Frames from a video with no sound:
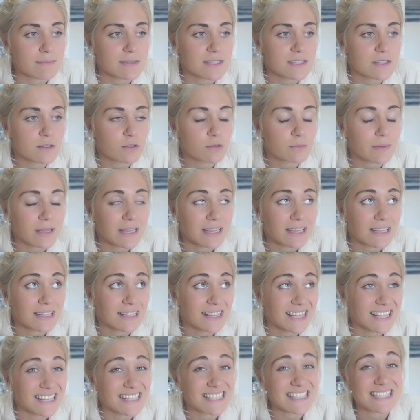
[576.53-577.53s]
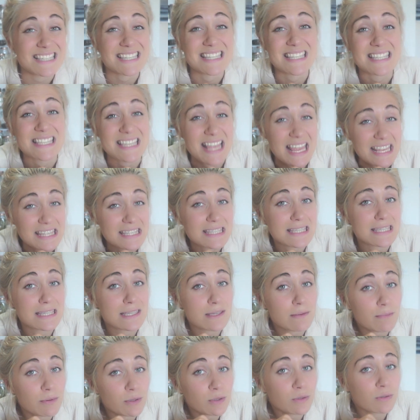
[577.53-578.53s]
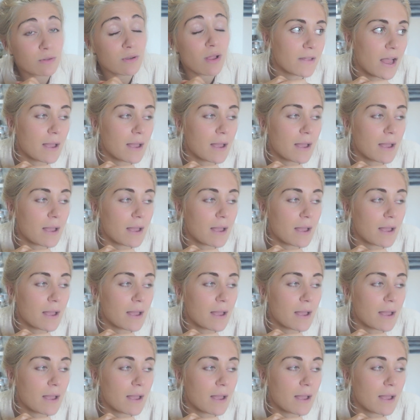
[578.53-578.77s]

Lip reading: still being like sensible.